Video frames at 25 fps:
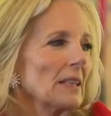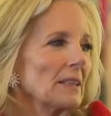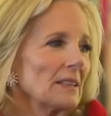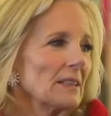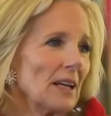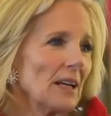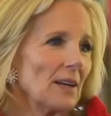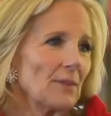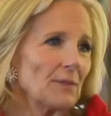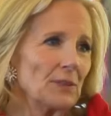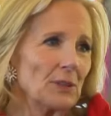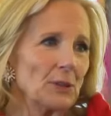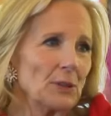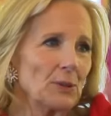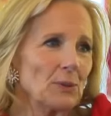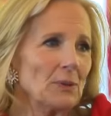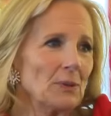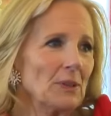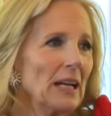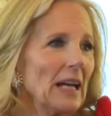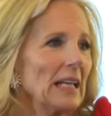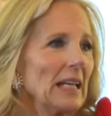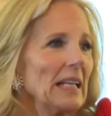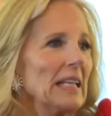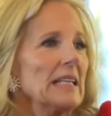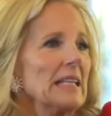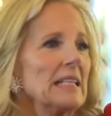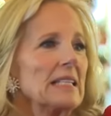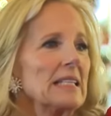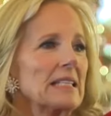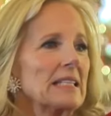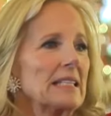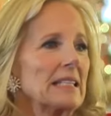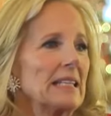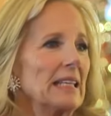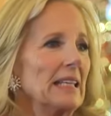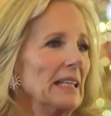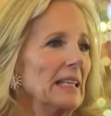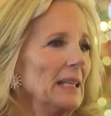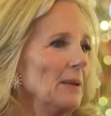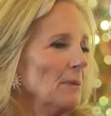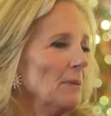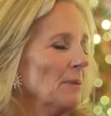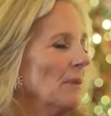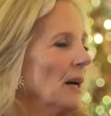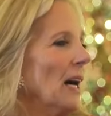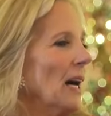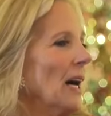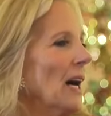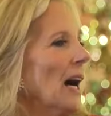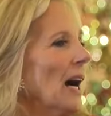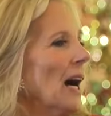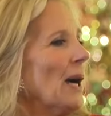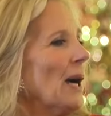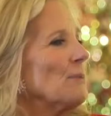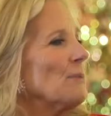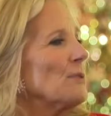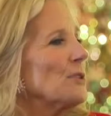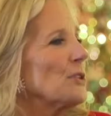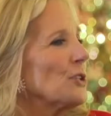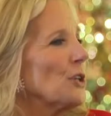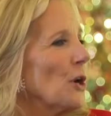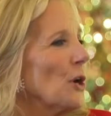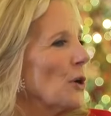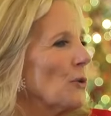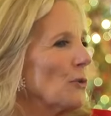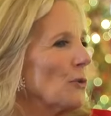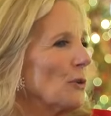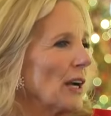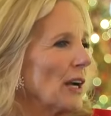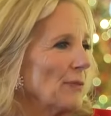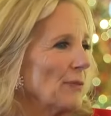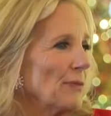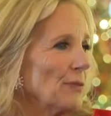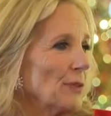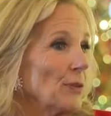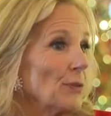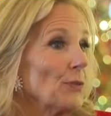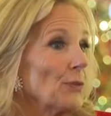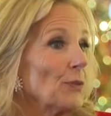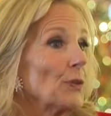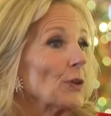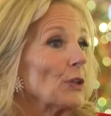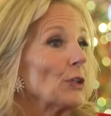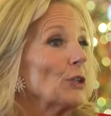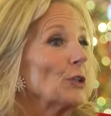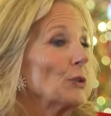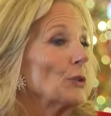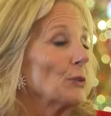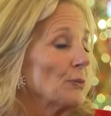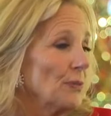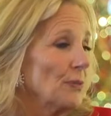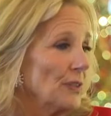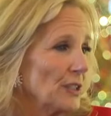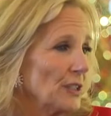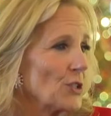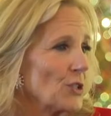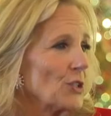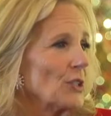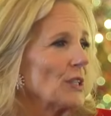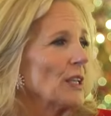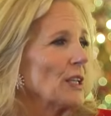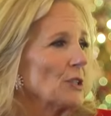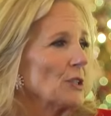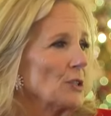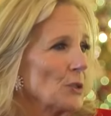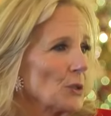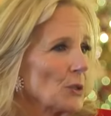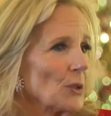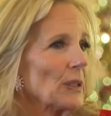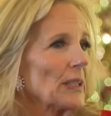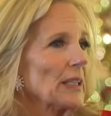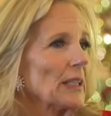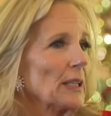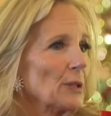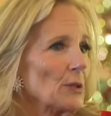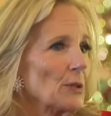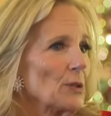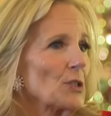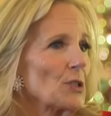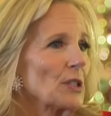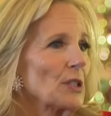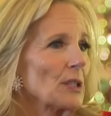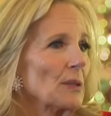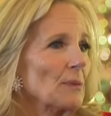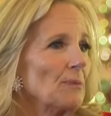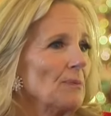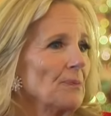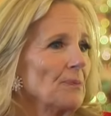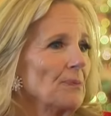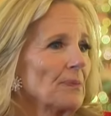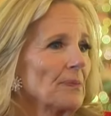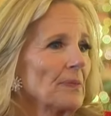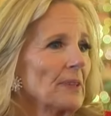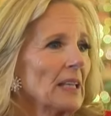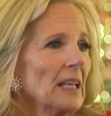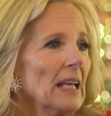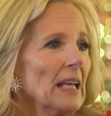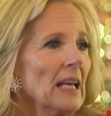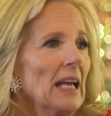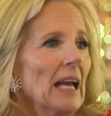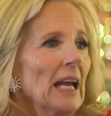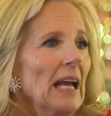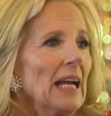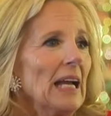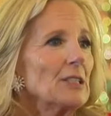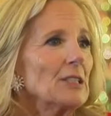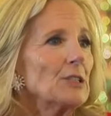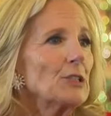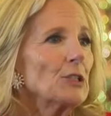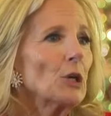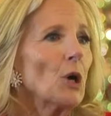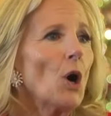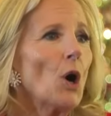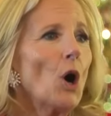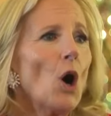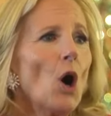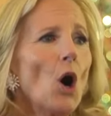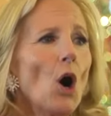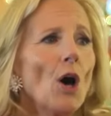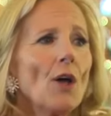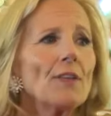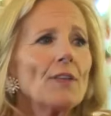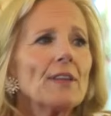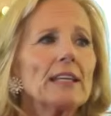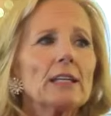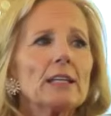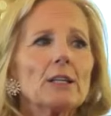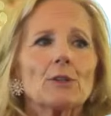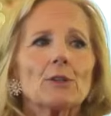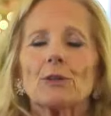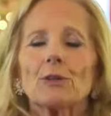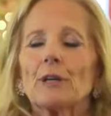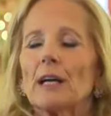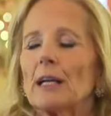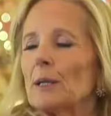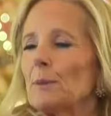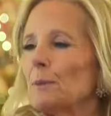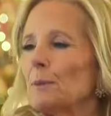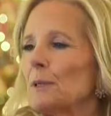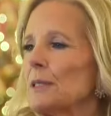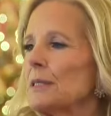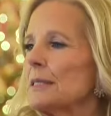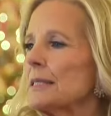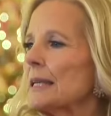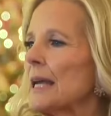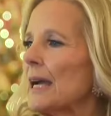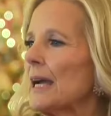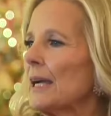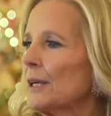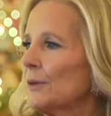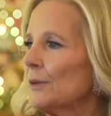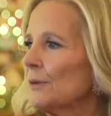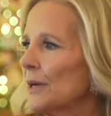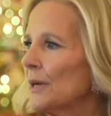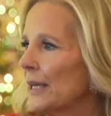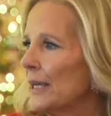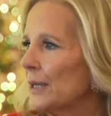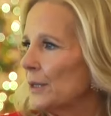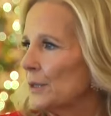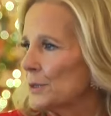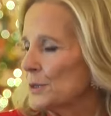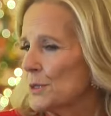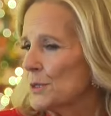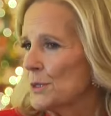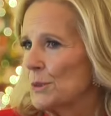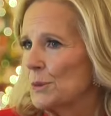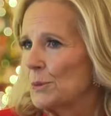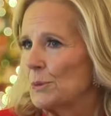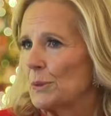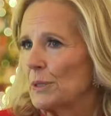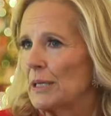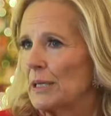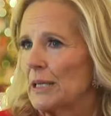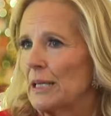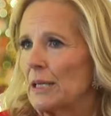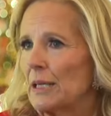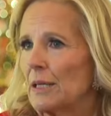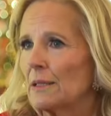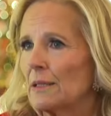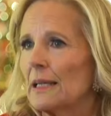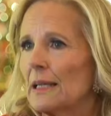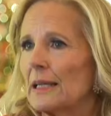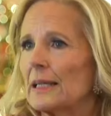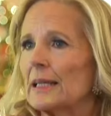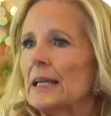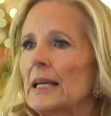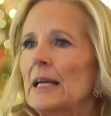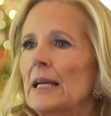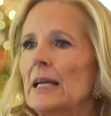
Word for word: Love you and his team. I'm so grateful for your vision and your leadership. And to all the incredible decorators who were here, like